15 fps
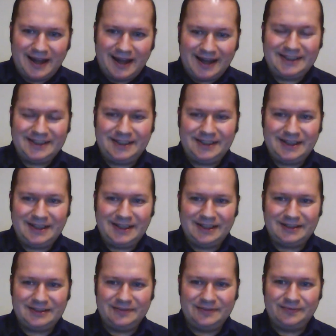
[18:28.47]

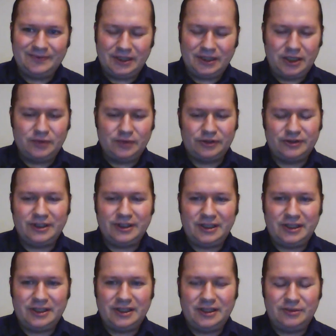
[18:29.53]
ideas. He
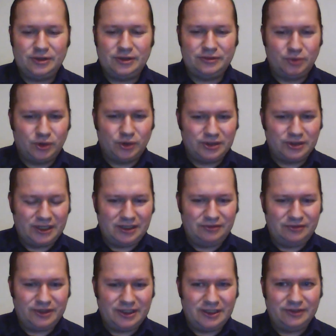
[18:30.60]
was more than
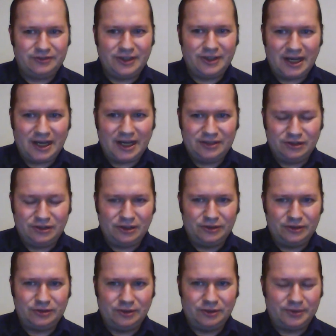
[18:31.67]
anything else an
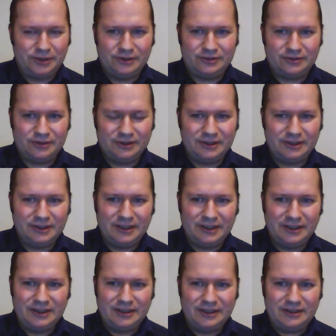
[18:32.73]
ideological person,
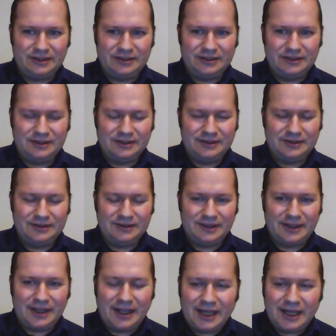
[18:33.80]
uh,
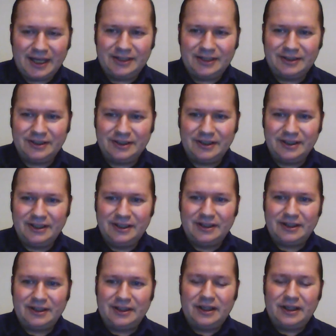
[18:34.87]
and
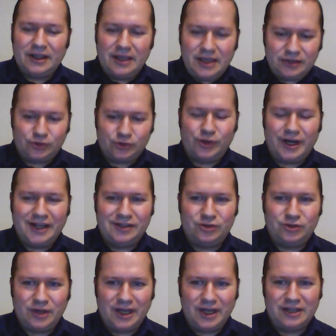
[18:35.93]
he tried
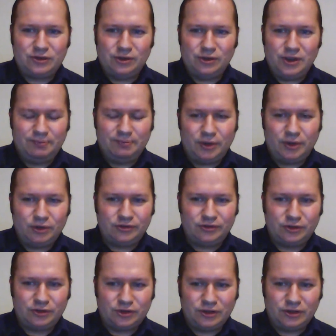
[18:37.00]
to actually impose
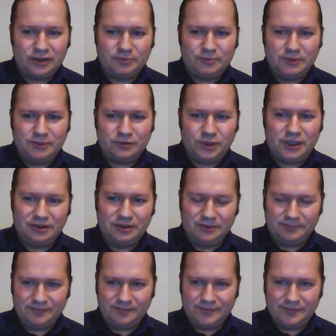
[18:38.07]
socialism in Sweden.